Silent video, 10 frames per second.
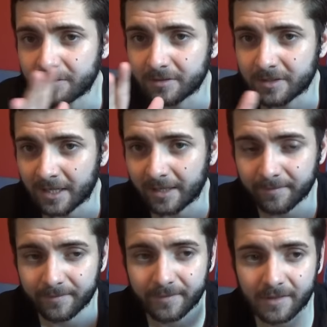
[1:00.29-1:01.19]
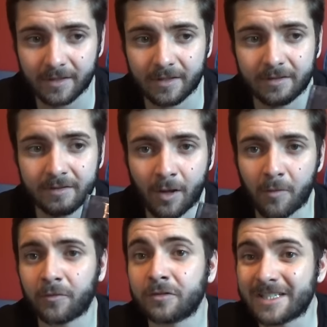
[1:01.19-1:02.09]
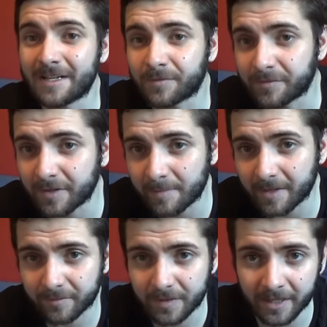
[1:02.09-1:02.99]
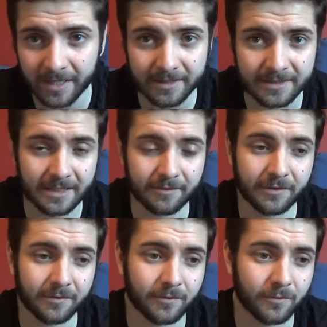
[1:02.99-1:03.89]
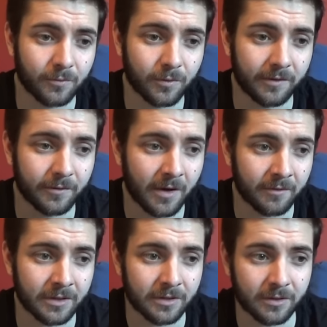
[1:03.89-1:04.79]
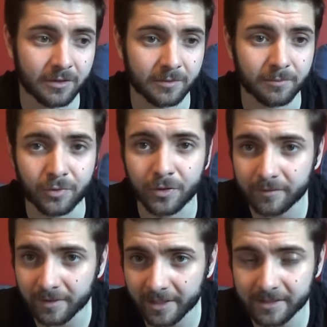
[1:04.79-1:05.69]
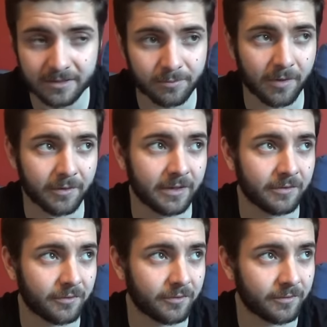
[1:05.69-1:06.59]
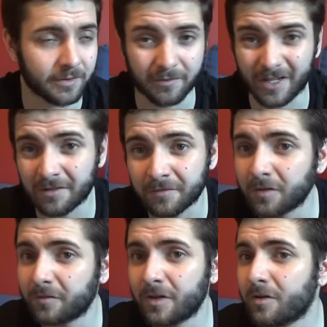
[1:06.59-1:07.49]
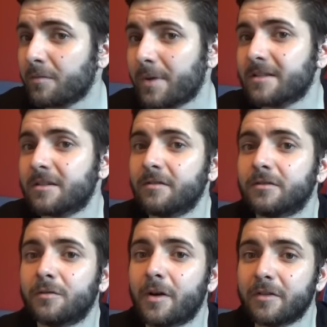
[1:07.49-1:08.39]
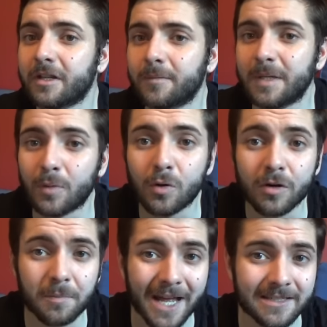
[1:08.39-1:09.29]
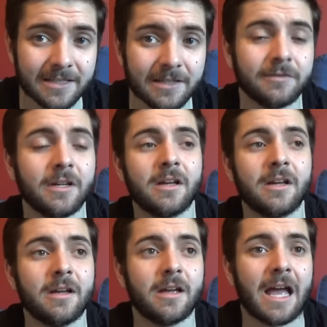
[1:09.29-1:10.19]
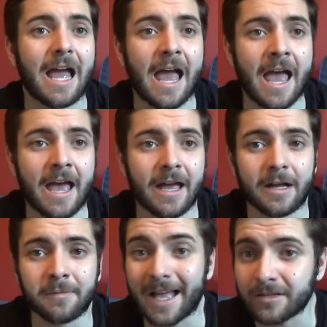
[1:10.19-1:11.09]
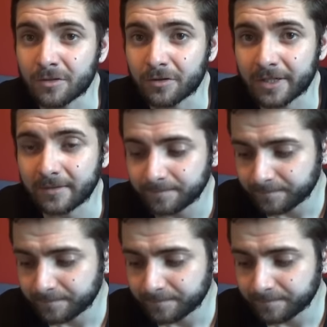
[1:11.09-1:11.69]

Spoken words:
today, so hopefully receive some feedback from you guys, see whether you could improve the lists, whether you think they're fluffy or competitive, or whether they could be more competitive, and that sort of thing.